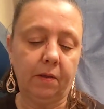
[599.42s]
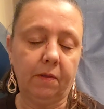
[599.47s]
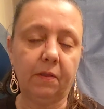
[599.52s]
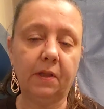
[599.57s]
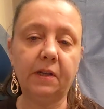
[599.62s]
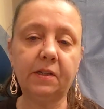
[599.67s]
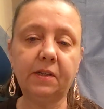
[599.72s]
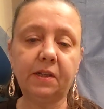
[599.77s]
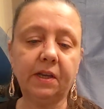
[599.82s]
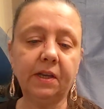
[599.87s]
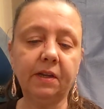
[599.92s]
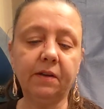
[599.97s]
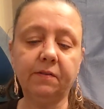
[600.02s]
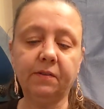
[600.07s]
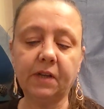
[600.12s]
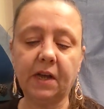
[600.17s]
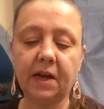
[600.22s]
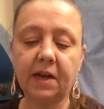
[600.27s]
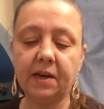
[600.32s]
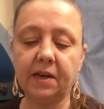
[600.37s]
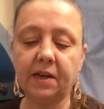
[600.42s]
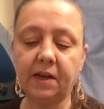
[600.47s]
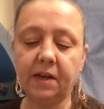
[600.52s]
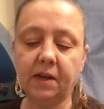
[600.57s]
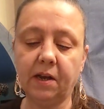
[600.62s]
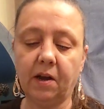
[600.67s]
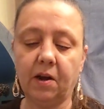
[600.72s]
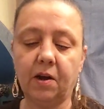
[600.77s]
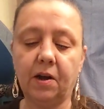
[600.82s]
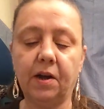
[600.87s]
this gives
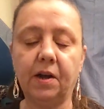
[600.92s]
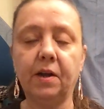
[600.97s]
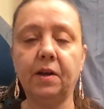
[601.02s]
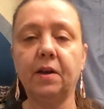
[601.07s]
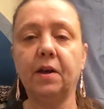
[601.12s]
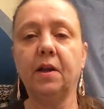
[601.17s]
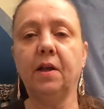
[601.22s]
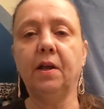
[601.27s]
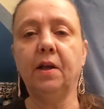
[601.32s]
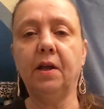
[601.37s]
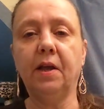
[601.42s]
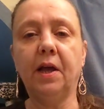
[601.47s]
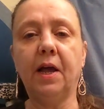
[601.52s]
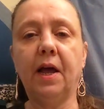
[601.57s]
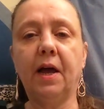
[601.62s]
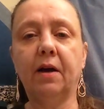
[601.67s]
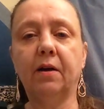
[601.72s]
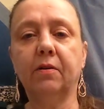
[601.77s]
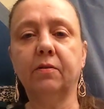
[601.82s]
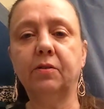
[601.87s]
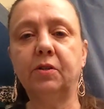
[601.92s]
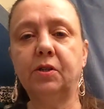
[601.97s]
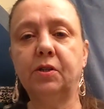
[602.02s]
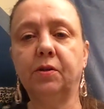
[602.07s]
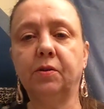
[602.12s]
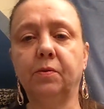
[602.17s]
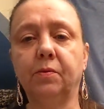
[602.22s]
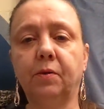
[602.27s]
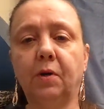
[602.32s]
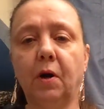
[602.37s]
idea on how
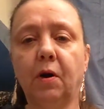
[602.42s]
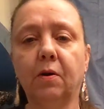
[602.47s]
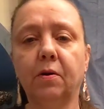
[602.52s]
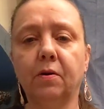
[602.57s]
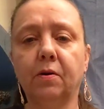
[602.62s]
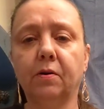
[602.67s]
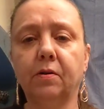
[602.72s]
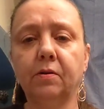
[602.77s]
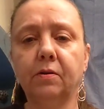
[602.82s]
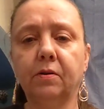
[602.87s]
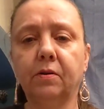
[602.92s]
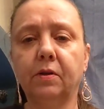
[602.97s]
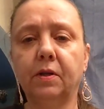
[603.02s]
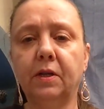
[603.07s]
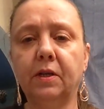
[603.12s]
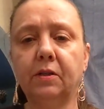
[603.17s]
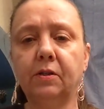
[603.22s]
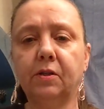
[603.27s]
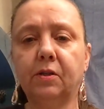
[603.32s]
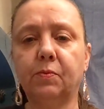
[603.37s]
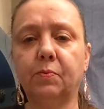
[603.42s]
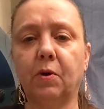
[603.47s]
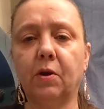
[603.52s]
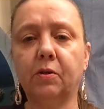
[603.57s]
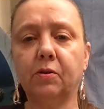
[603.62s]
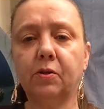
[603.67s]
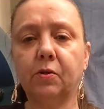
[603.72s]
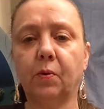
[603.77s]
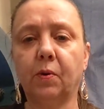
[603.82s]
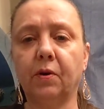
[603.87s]
to garden in
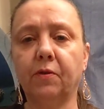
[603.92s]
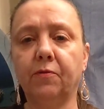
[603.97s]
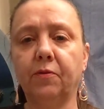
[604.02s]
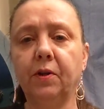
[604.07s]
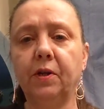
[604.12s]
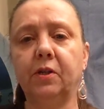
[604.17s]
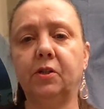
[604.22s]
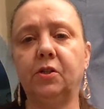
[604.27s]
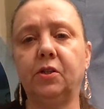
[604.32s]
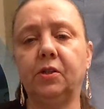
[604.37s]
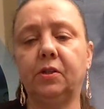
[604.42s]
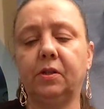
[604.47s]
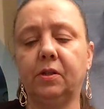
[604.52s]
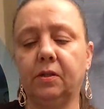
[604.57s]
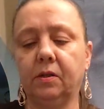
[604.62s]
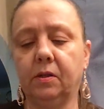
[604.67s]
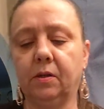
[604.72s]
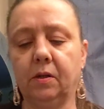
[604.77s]
small square footages.